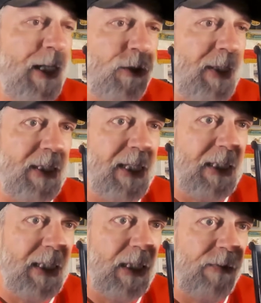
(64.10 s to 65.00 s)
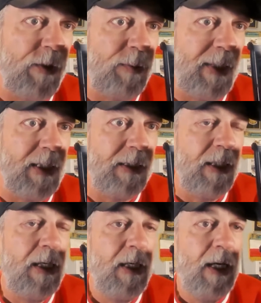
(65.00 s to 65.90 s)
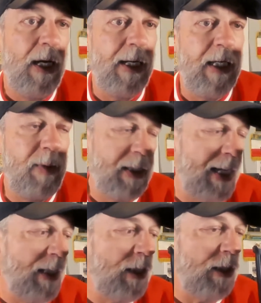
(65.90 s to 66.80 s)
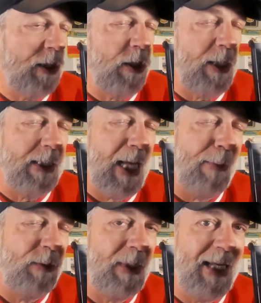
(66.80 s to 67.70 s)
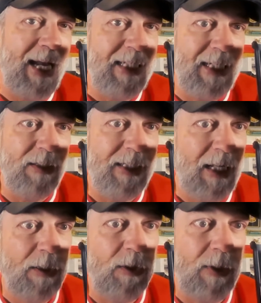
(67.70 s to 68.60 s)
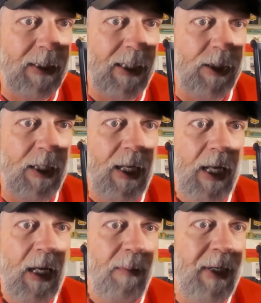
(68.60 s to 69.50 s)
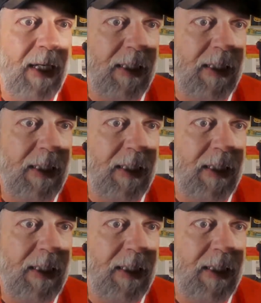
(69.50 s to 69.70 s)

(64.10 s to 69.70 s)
joined CSE in the first place, Communications Security Establishment, Canada Signals Intelligence Organization, because